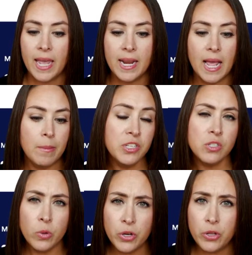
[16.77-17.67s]
and I'm just
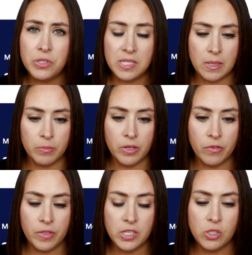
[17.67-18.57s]
going to use a template
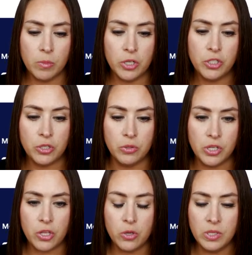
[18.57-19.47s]
for this. So I'm going to choose
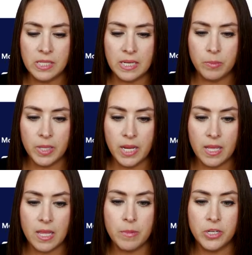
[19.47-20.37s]
use template
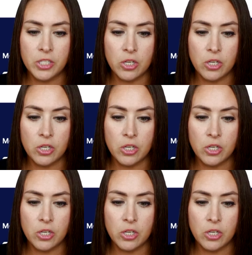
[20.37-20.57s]
and I'm going to